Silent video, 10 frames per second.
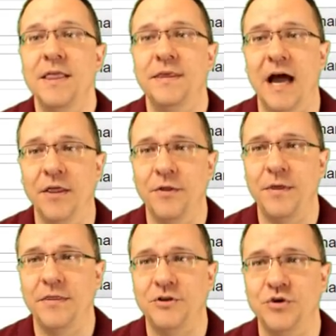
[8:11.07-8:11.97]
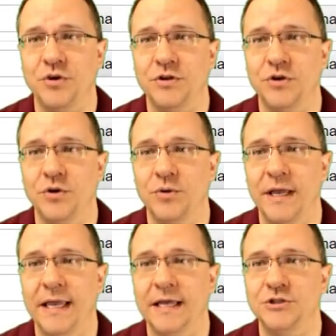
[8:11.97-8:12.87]
The other thing that you can do
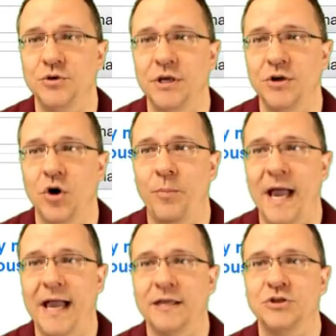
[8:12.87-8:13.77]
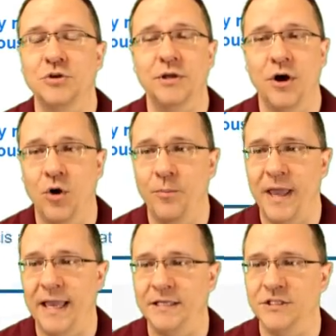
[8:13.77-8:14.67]
is you can go back to the home
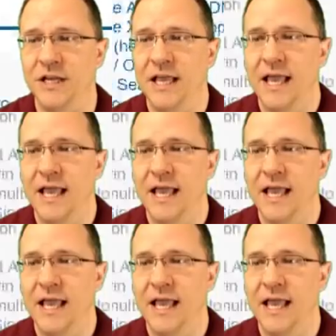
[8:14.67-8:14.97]
page.